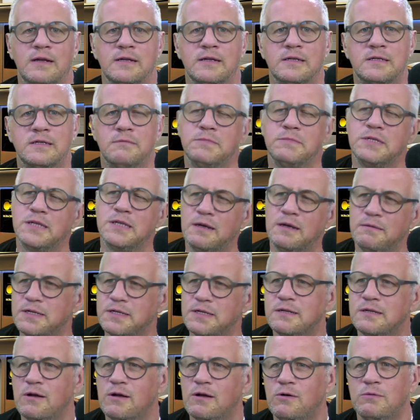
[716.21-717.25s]
And sometimes
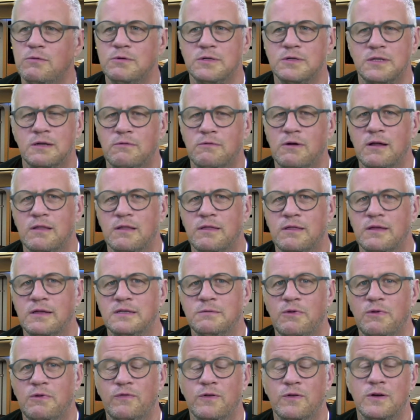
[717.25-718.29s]
it's not always the right thing
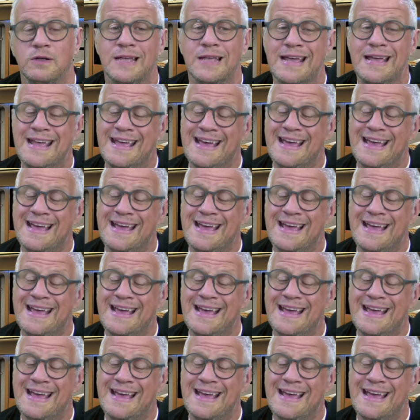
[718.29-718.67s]
to be first.